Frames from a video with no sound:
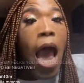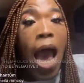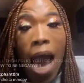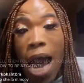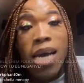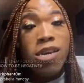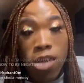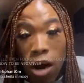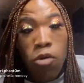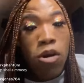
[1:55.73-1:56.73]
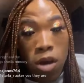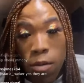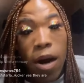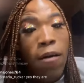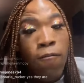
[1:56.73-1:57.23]
I don't give
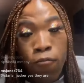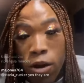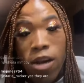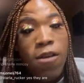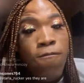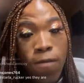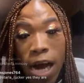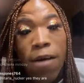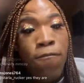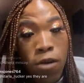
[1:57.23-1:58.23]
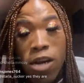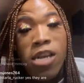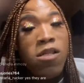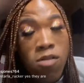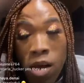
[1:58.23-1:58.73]
a friggly fly,
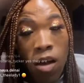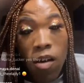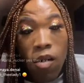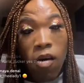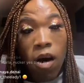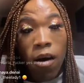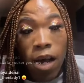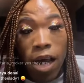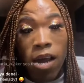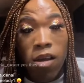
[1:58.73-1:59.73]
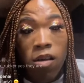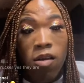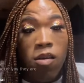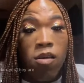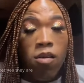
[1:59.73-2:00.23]
friggly. Okay,
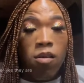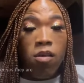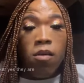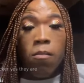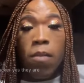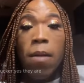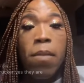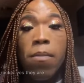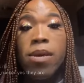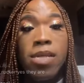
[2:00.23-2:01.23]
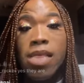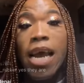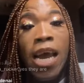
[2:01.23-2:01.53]
my mama is an